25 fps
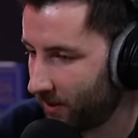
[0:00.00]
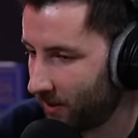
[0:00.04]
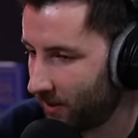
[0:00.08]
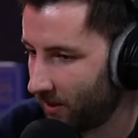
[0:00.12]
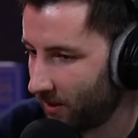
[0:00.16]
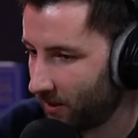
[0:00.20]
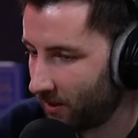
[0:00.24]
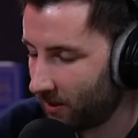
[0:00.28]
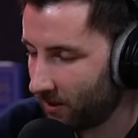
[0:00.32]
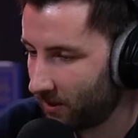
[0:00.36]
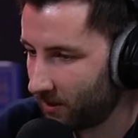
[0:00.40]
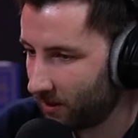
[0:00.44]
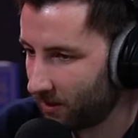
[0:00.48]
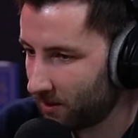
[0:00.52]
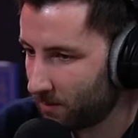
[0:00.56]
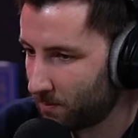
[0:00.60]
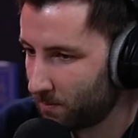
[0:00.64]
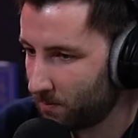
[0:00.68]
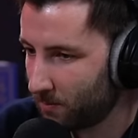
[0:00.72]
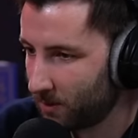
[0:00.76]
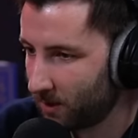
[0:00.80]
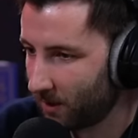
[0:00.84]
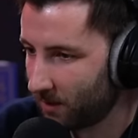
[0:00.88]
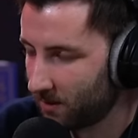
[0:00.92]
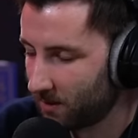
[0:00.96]
And I think I
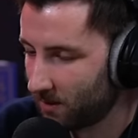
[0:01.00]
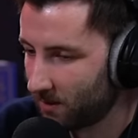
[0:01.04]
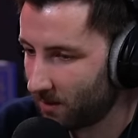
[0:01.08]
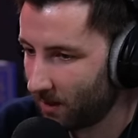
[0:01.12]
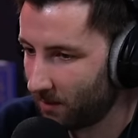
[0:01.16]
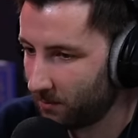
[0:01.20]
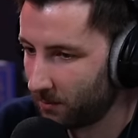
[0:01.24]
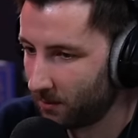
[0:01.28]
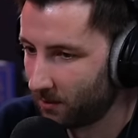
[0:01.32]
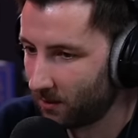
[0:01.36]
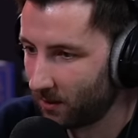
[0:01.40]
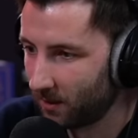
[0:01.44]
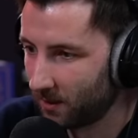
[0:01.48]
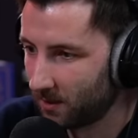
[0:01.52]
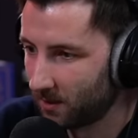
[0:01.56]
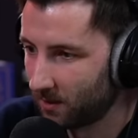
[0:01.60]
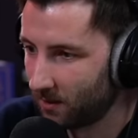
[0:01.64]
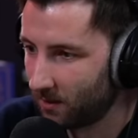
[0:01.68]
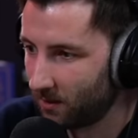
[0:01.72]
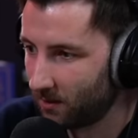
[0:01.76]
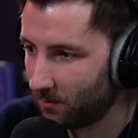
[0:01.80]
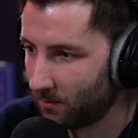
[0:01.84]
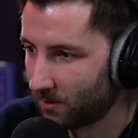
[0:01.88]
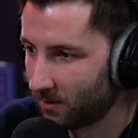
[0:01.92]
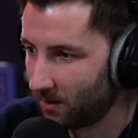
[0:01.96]
chatted to Simon Grayson
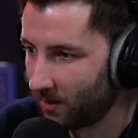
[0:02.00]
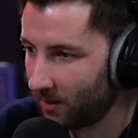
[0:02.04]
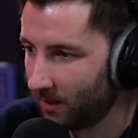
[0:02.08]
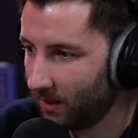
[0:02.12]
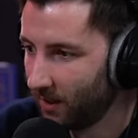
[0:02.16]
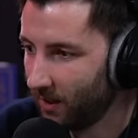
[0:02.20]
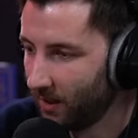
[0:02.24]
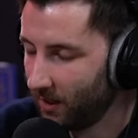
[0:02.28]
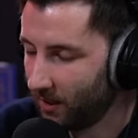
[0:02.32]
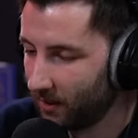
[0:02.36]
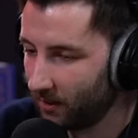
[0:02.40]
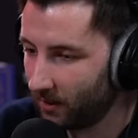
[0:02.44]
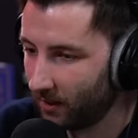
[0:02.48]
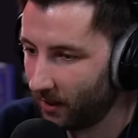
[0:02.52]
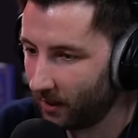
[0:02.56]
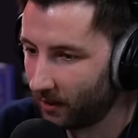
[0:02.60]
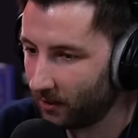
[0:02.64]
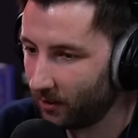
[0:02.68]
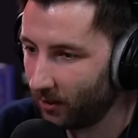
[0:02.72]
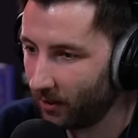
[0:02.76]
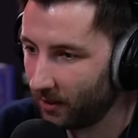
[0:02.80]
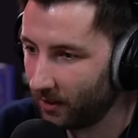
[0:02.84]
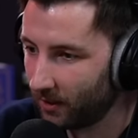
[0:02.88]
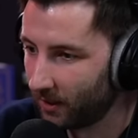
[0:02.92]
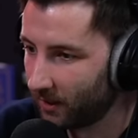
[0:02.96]
and he was like, yeah, I
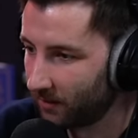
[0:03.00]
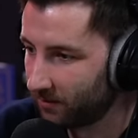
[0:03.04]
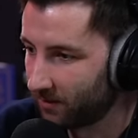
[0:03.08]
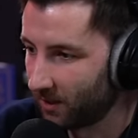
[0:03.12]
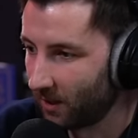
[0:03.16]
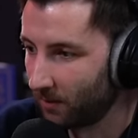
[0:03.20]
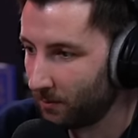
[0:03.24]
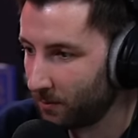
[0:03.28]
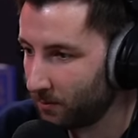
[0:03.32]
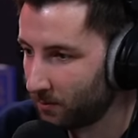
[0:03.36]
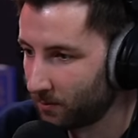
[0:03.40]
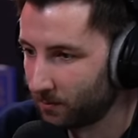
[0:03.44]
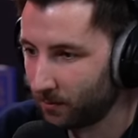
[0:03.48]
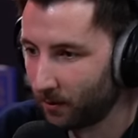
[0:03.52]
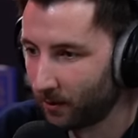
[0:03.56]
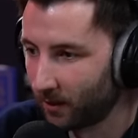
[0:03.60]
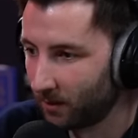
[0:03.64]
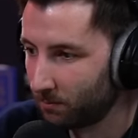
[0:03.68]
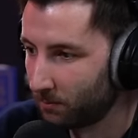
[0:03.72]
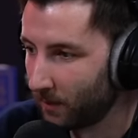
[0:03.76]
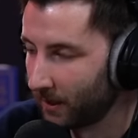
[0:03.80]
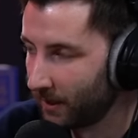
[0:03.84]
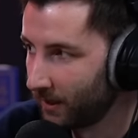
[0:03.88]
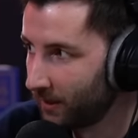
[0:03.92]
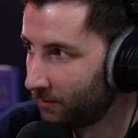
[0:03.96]
got in at half time and it was
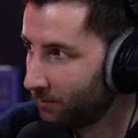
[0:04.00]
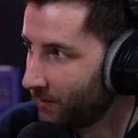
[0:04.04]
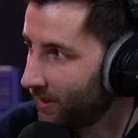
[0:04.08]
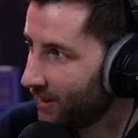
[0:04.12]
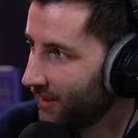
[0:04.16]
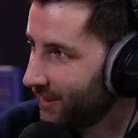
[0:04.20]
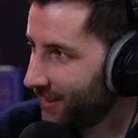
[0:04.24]
fucking mayhem.